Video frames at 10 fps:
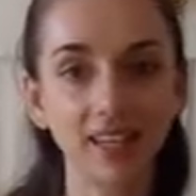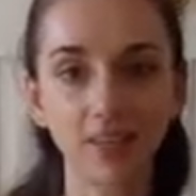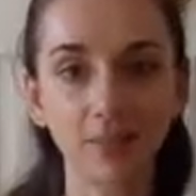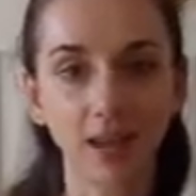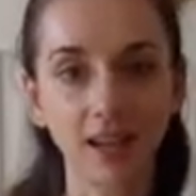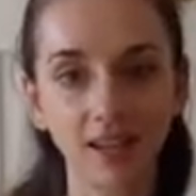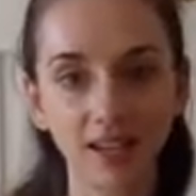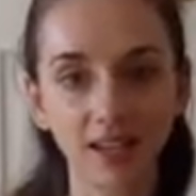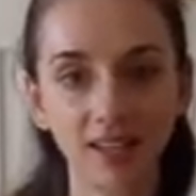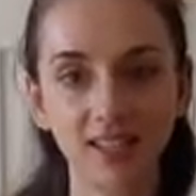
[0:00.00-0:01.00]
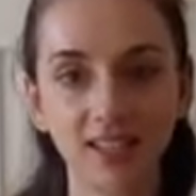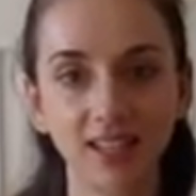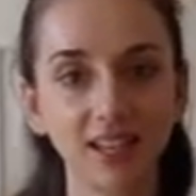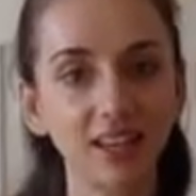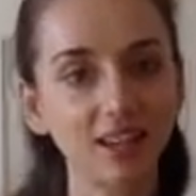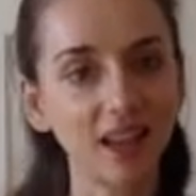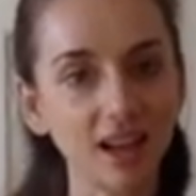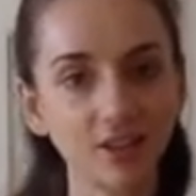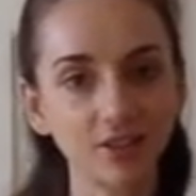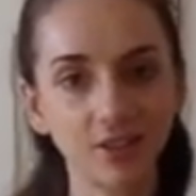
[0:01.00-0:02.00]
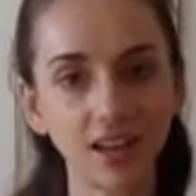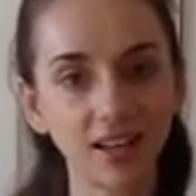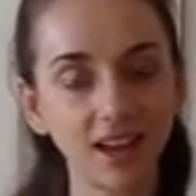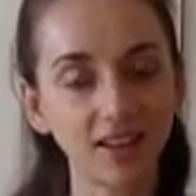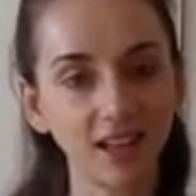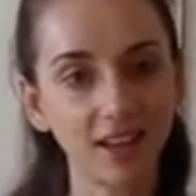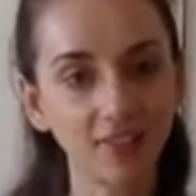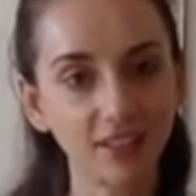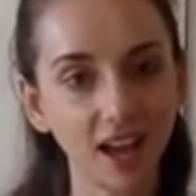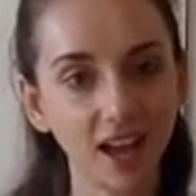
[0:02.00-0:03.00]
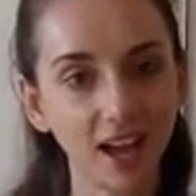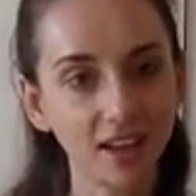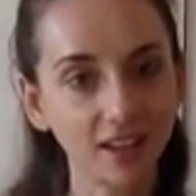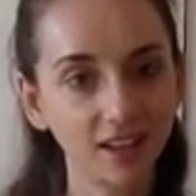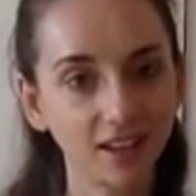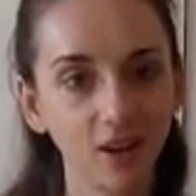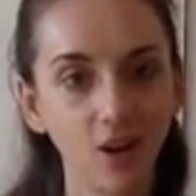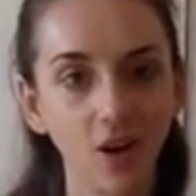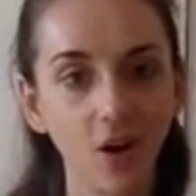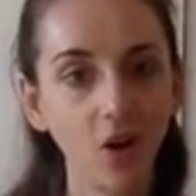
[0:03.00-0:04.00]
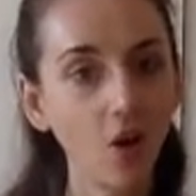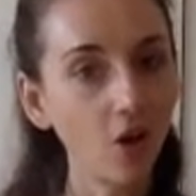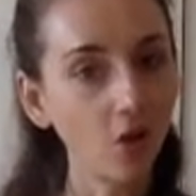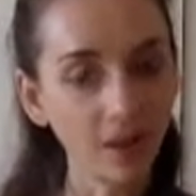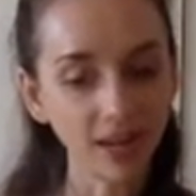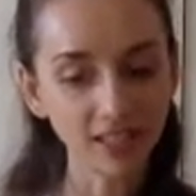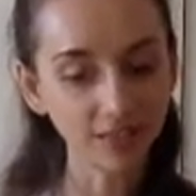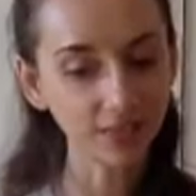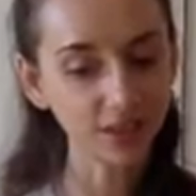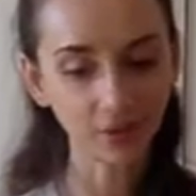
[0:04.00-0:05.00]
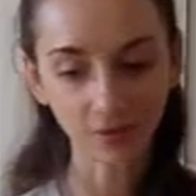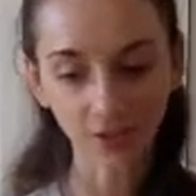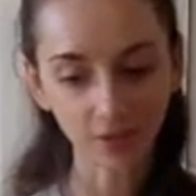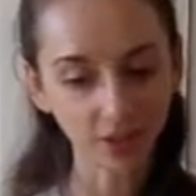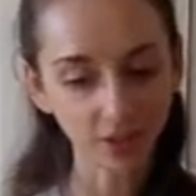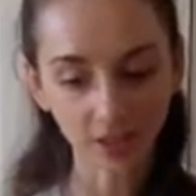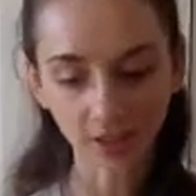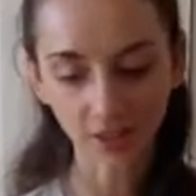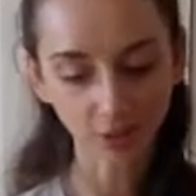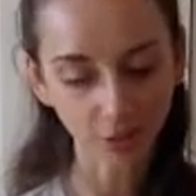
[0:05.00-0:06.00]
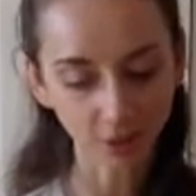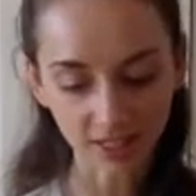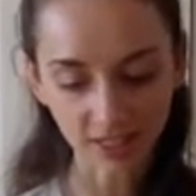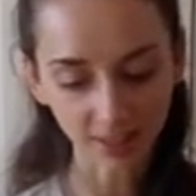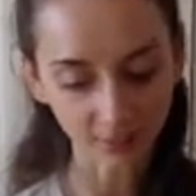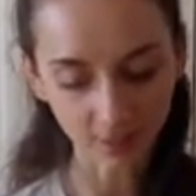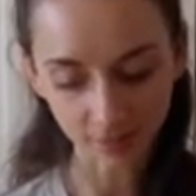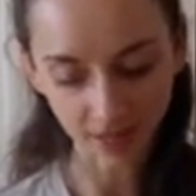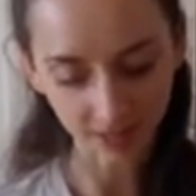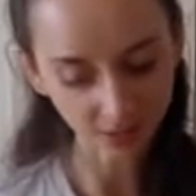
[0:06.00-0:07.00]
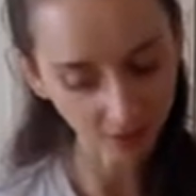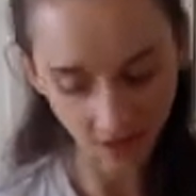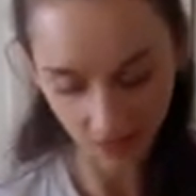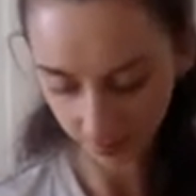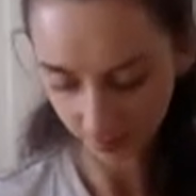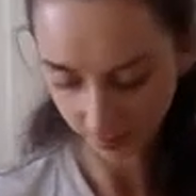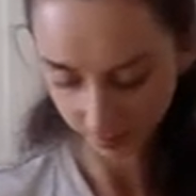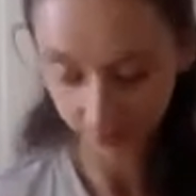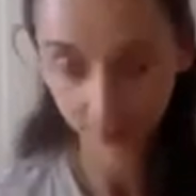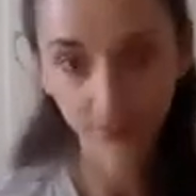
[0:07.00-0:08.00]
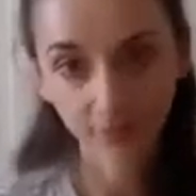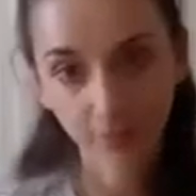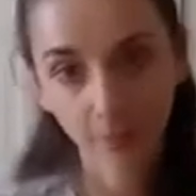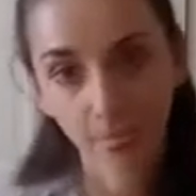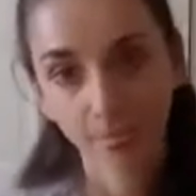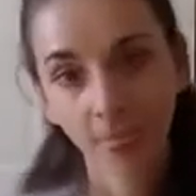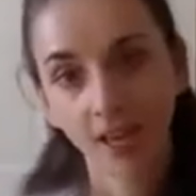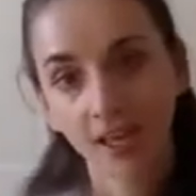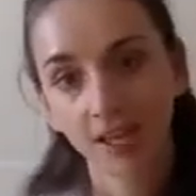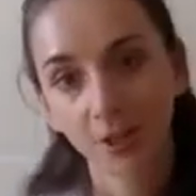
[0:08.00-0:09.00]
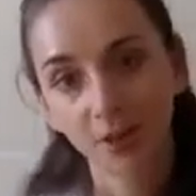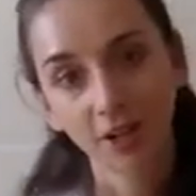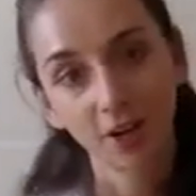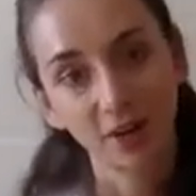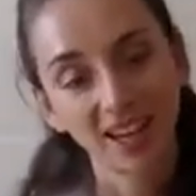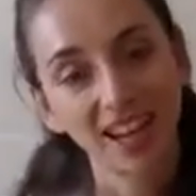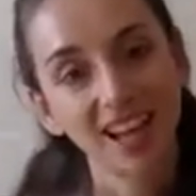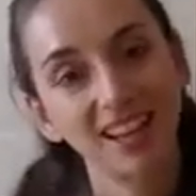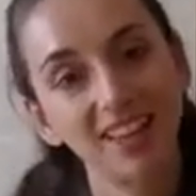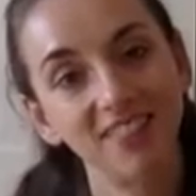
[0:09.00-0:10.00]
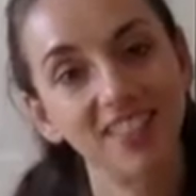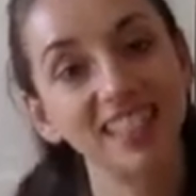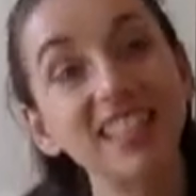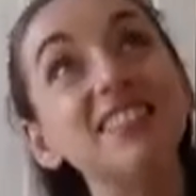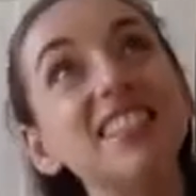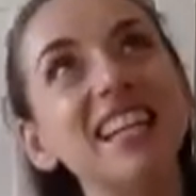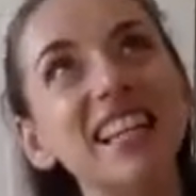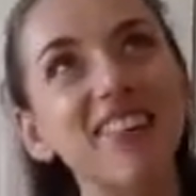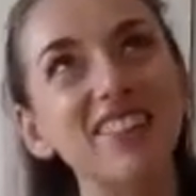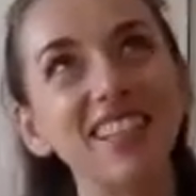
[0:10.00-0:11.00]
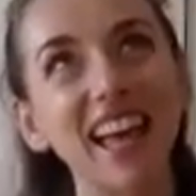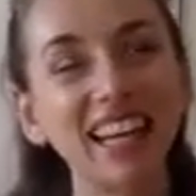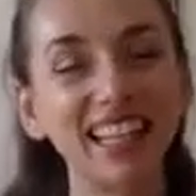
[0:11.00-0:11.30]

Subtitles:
in the body, to connect right and left side. Always, if they don't feel good, you can skip them, that's fine. Here we go, inhale, lift the left leg.